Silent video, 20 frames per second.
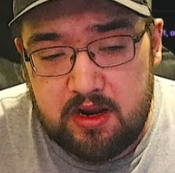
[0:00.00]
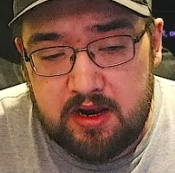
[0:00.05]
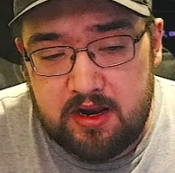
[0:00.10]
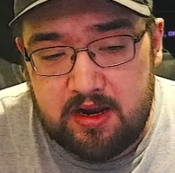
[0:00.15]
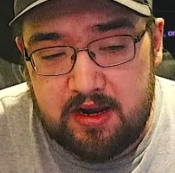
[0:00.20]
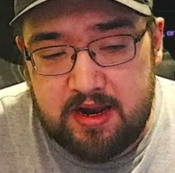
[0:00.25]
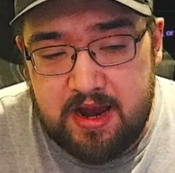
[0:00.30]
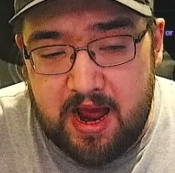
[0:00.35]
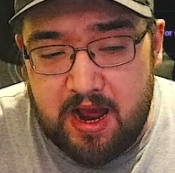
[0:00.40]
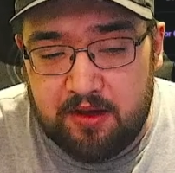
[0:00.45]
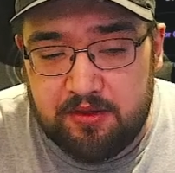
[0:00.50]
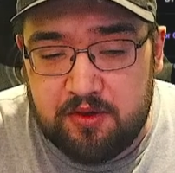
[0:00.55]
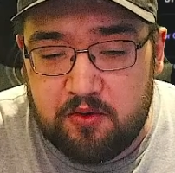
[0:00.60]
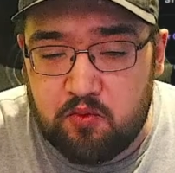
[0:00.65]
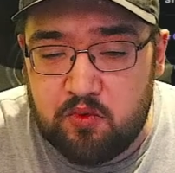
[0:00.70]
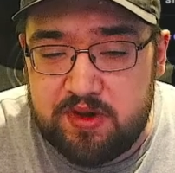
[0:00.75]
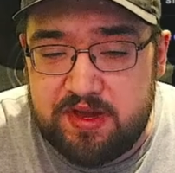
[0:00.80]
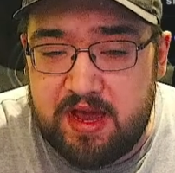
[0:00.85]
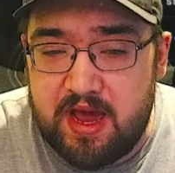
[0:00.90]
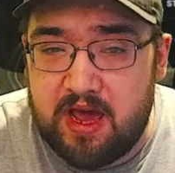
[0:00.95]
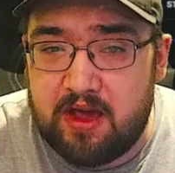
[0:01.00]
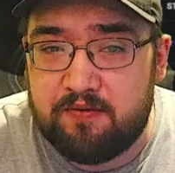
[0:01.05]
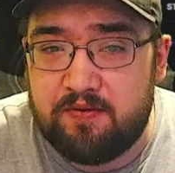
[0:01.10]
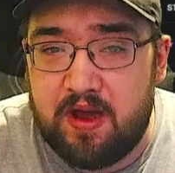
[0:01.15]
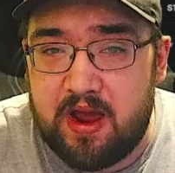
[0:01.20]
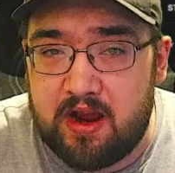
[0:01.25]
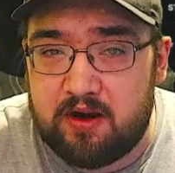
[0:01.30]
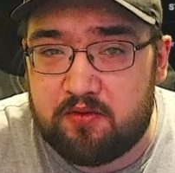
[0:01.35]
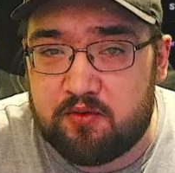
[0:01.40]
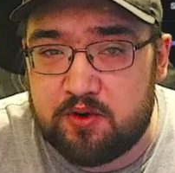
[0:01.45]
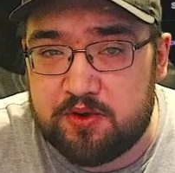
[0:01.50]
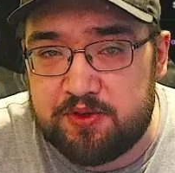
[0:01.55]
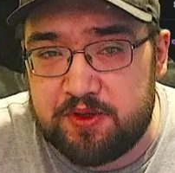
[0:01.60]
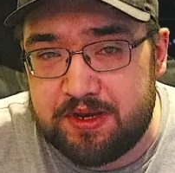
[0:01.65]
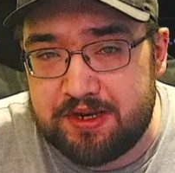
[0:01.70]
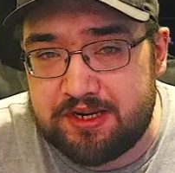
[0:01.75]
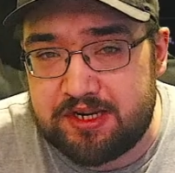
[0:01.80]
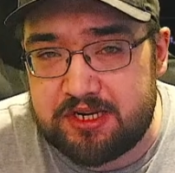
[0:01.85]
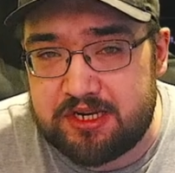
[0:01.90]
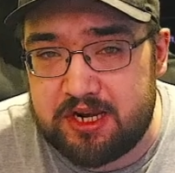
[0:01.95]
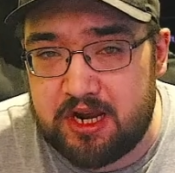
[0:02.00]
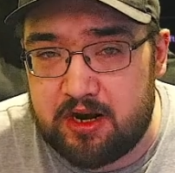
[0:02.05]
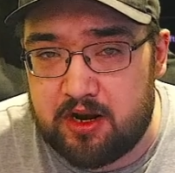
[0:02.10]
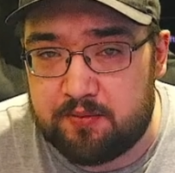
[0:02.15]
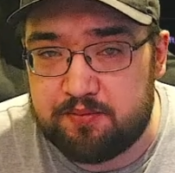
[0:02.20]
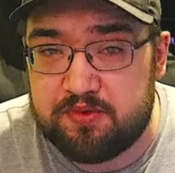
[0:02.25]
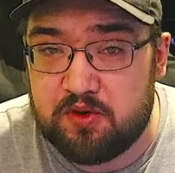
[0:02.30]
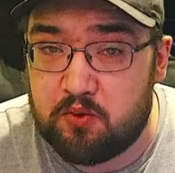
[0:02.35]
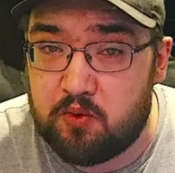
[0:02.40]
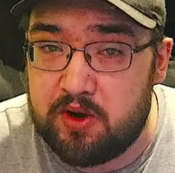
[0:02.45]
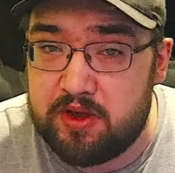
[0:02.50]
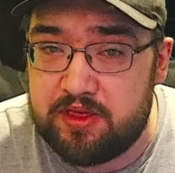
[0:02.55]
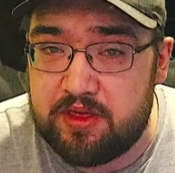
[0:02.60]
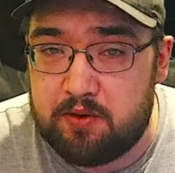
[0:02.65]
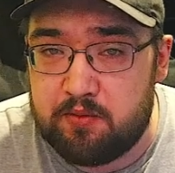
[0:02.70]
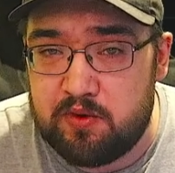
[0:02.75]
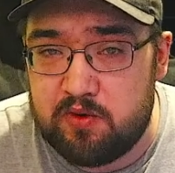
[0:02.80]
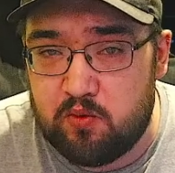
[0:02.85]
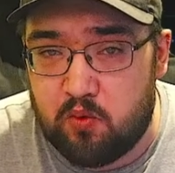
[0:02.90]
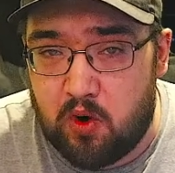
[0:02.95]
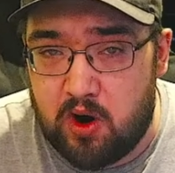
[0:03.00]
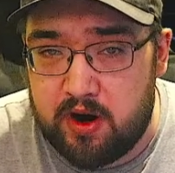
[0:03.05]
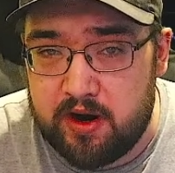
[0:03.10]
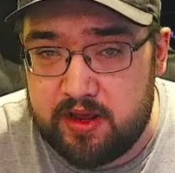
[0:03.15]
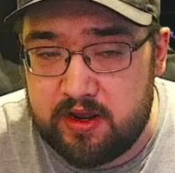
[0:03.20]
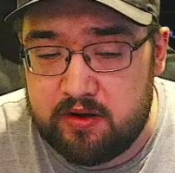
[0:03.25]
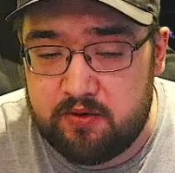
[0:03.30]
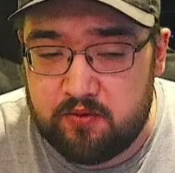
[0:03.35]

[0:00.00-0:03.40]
Now that we have everything set up the way that we want it,